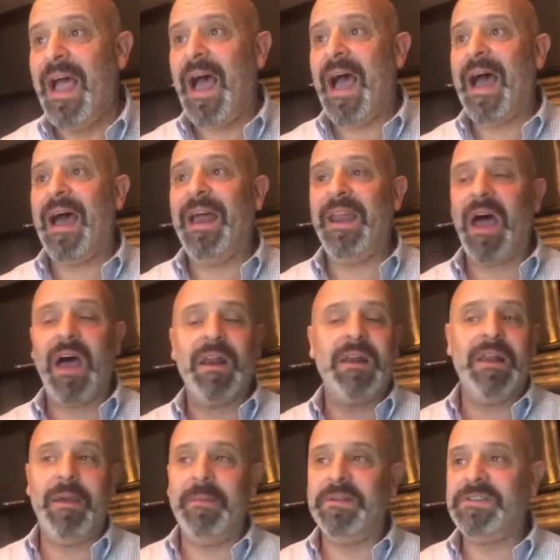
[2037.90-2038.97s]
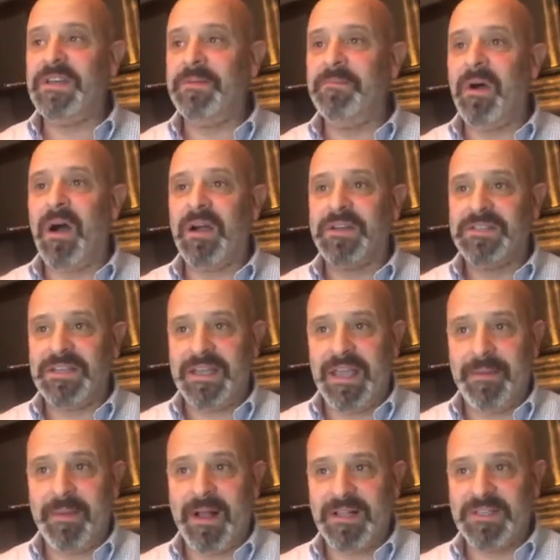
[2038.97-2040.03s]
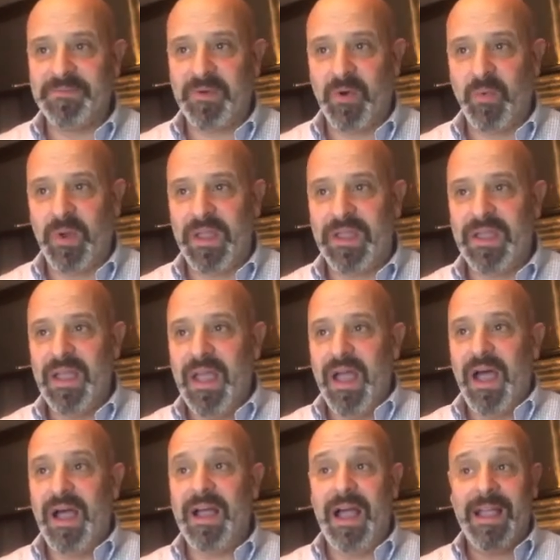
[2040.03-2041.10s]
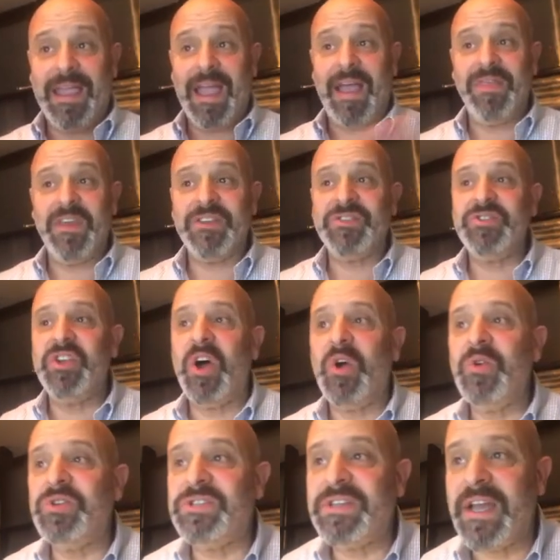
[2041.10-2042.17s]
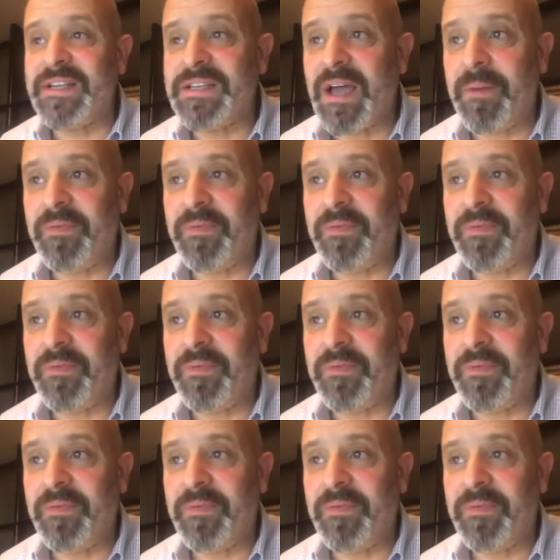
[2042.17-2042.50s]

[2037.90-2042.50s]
and unlimited marketing emails per week. Again, there's no setup